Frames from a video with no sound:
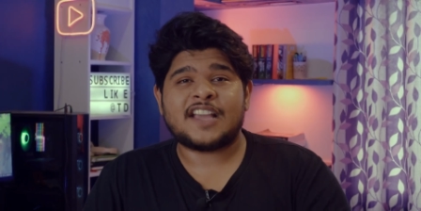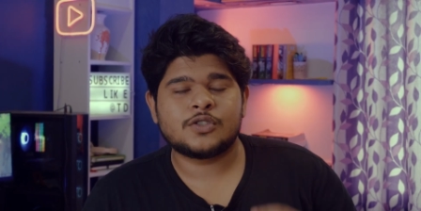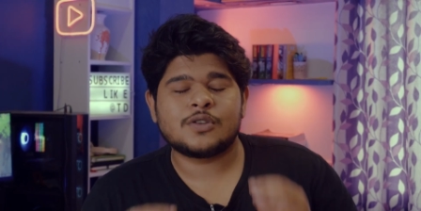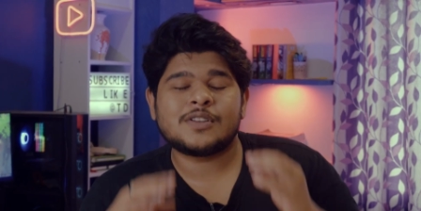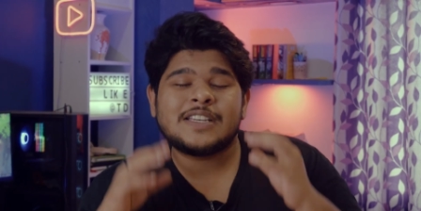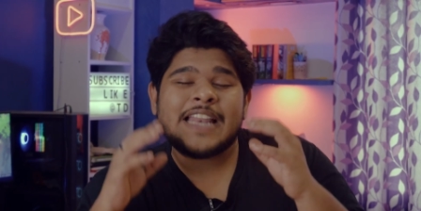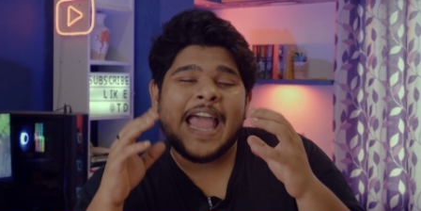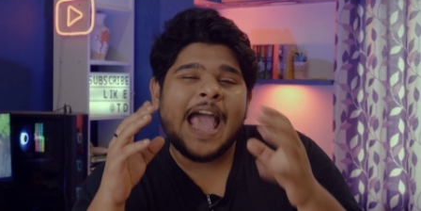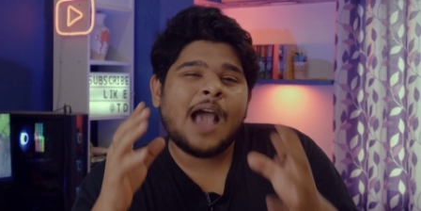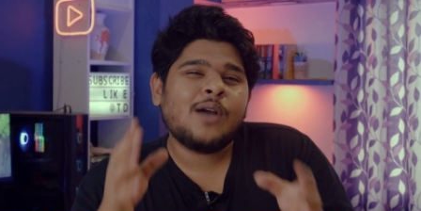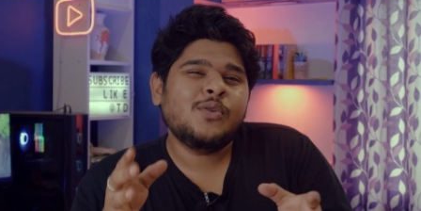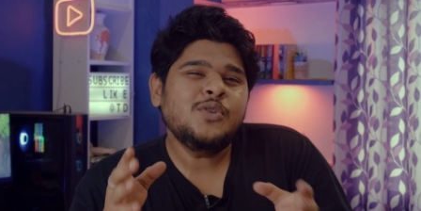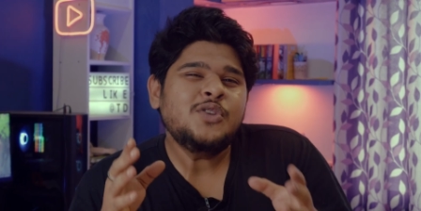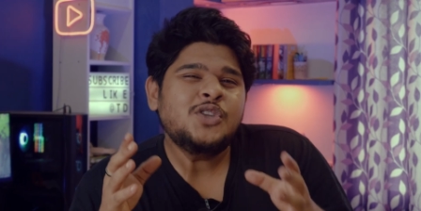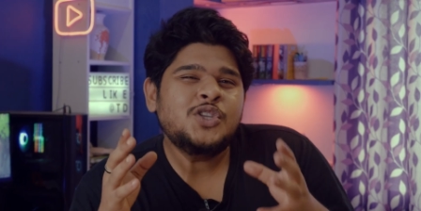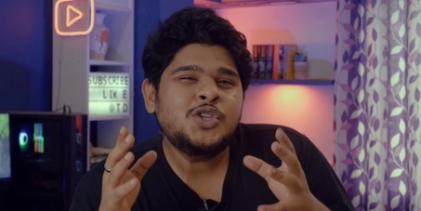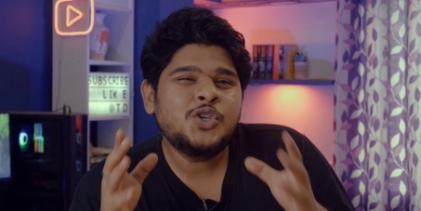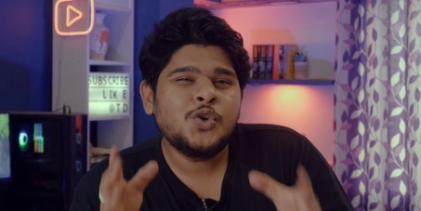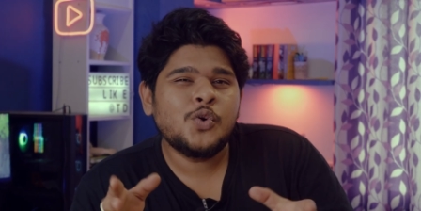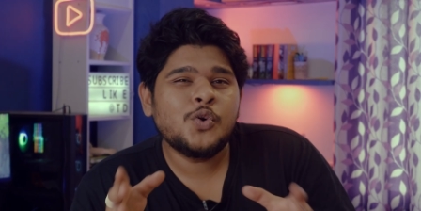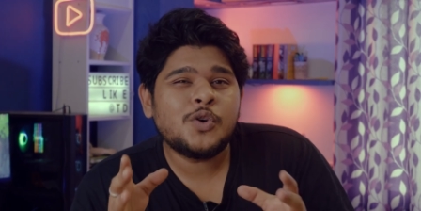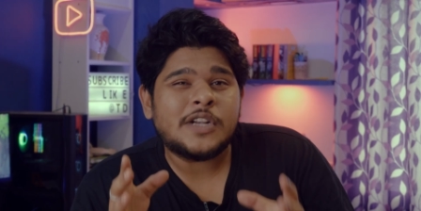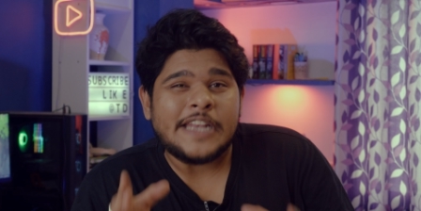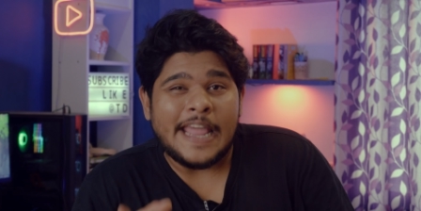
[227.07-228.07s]
So now
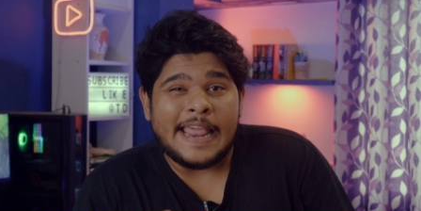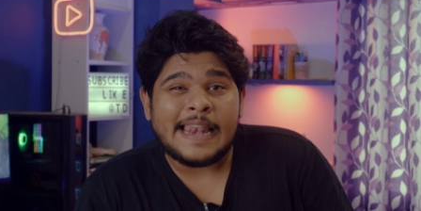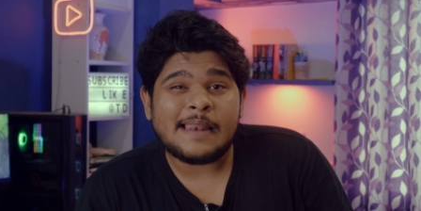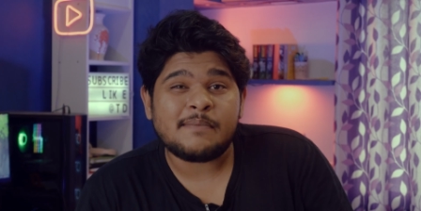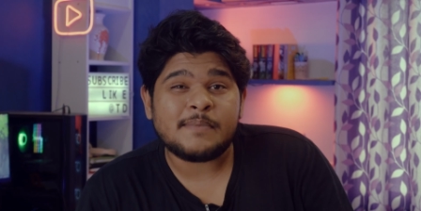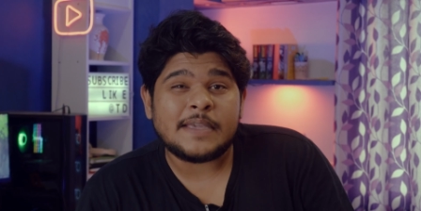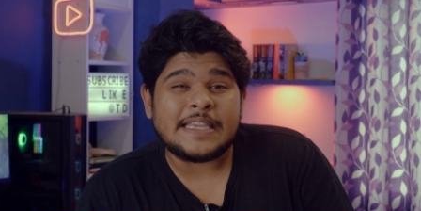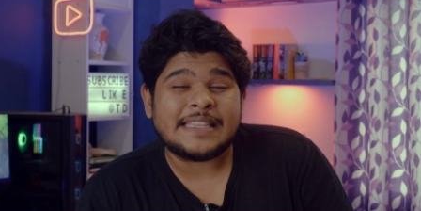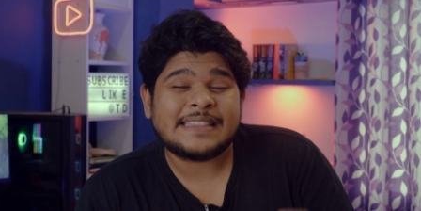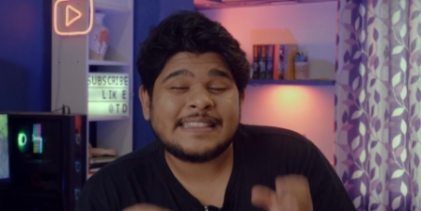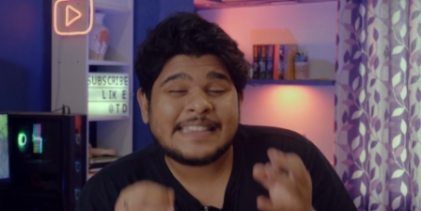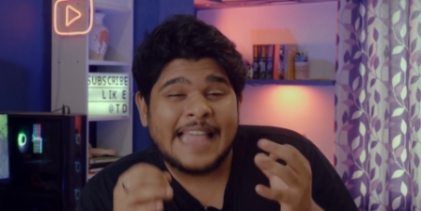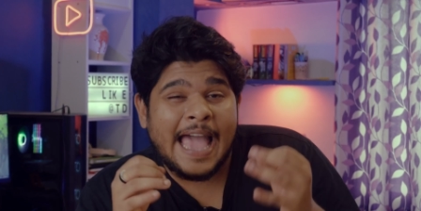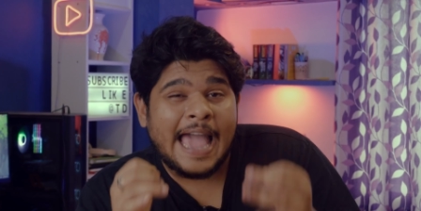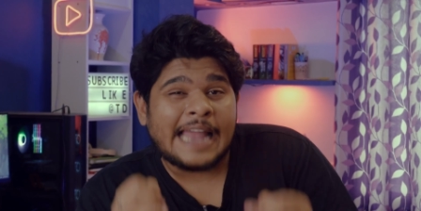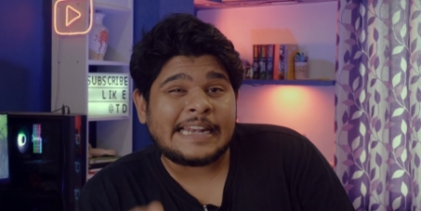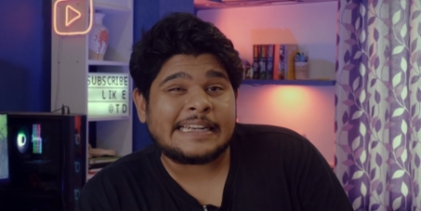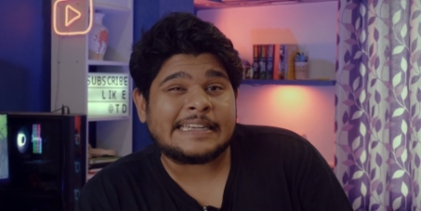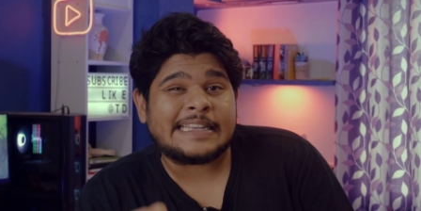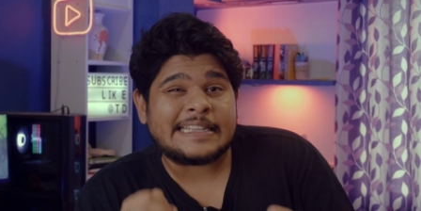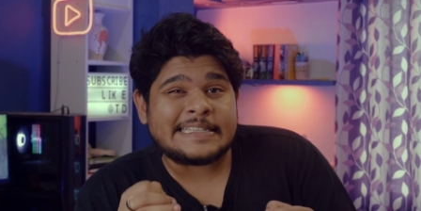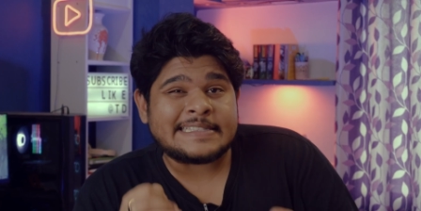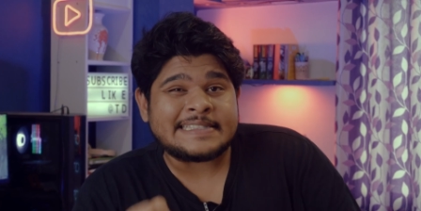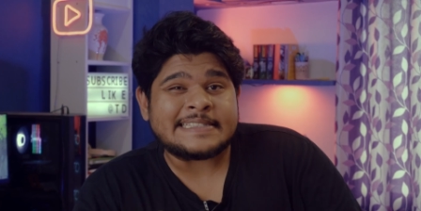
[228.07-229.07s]
you tell me
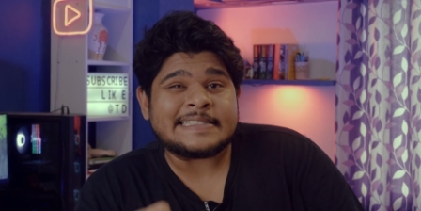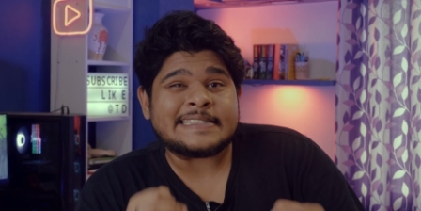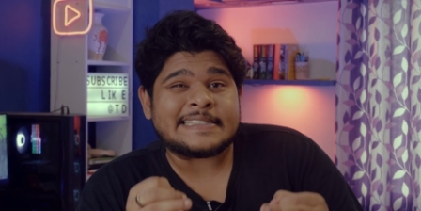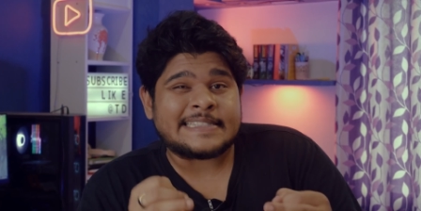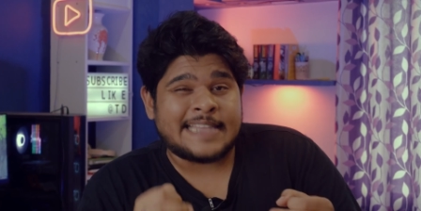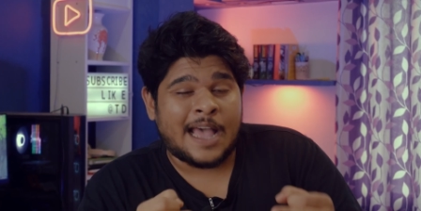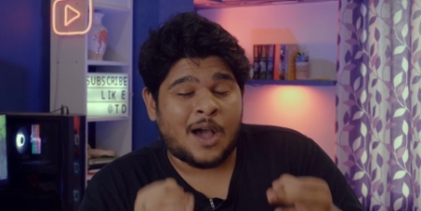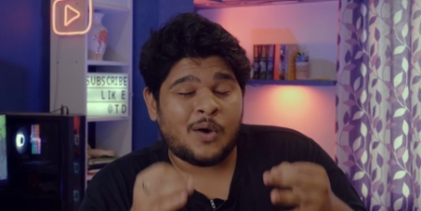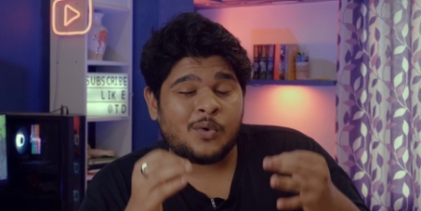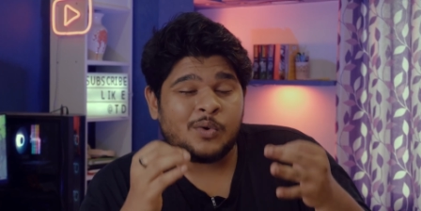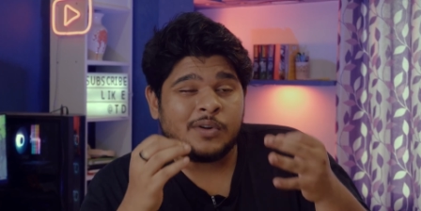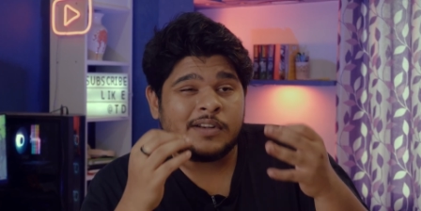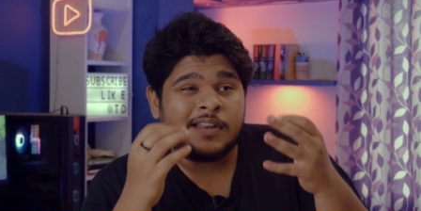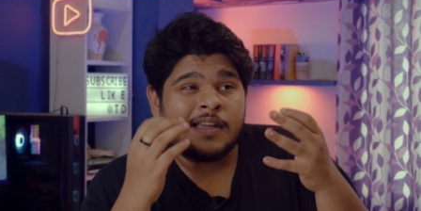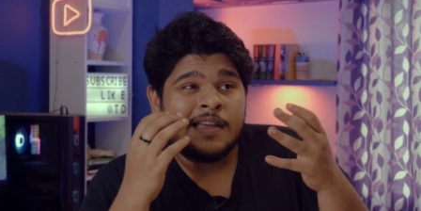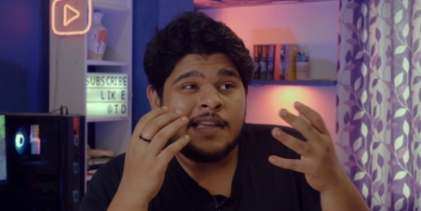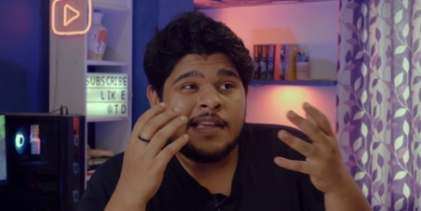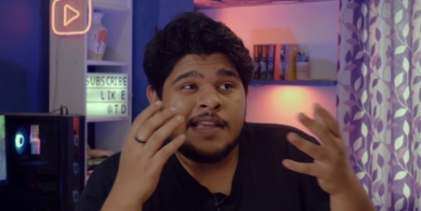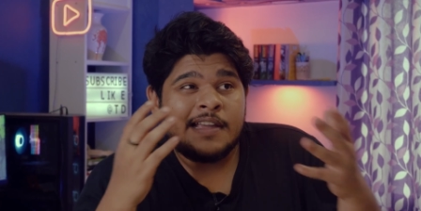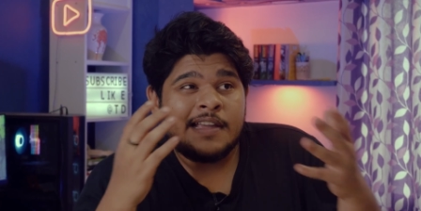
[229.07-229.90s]
that doesn't sound